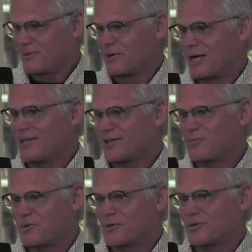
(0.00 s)
But I think the
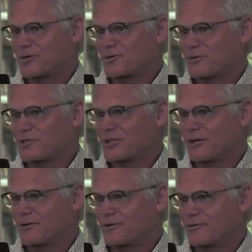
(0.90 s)
brewers were
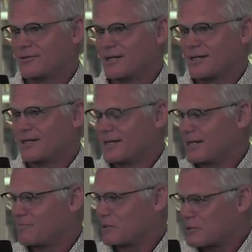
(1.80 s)
so
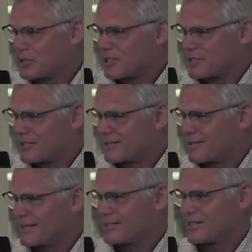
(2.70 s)
uh, persistent,
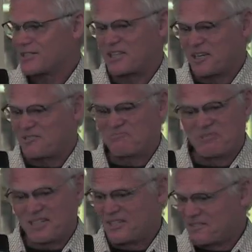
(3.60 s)
they just said,
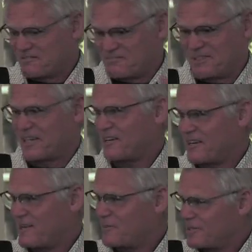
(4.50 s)
you got to
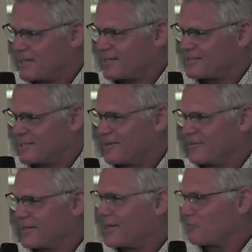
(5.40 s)
name it Tank
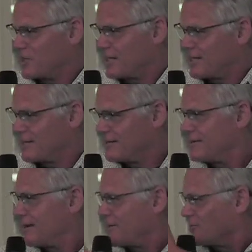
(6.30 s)
7, and we did.
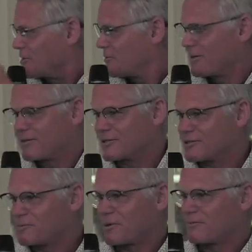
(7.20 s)
And I think Jeremy thinks
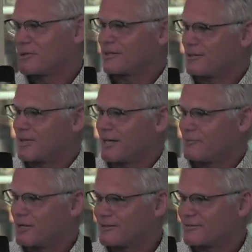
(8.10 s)
it's probably a good
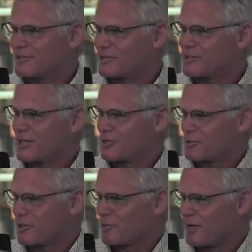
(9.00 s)
name now because it
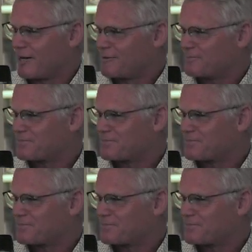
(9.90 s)
sells really well.